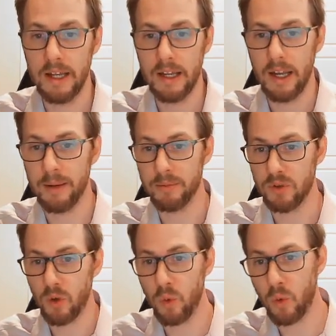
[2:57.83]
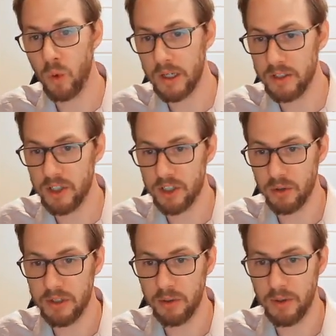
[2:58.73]
And I'm quickly just show
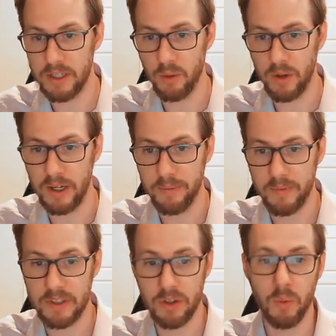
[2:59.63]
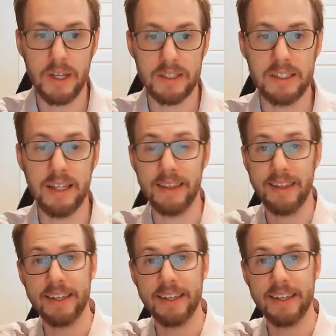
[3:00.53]
you 2020. So we can see that things